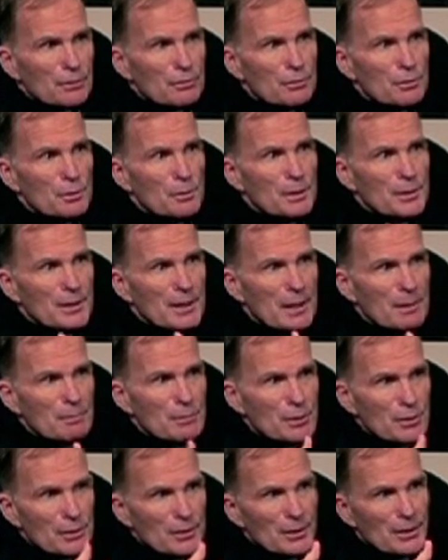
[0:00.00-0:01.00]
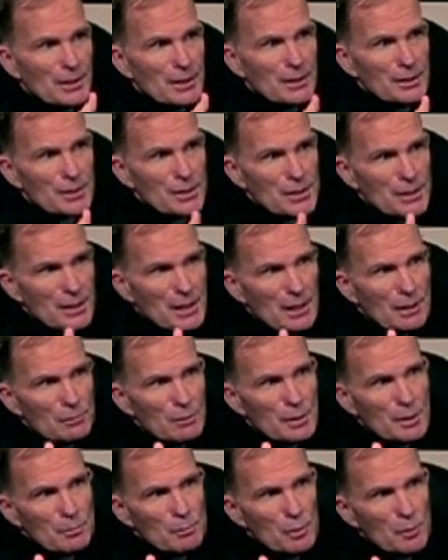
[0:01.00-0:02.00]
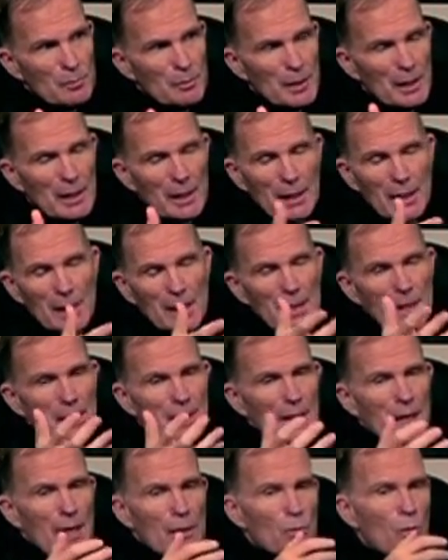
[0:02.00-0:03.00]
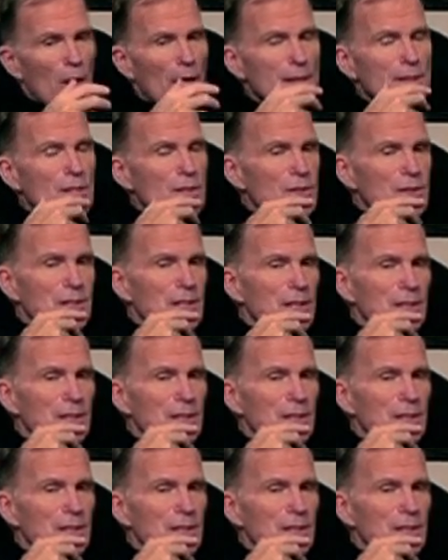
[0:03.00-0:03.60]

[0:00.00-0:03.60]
it through with them so that they understand what's moving. I watched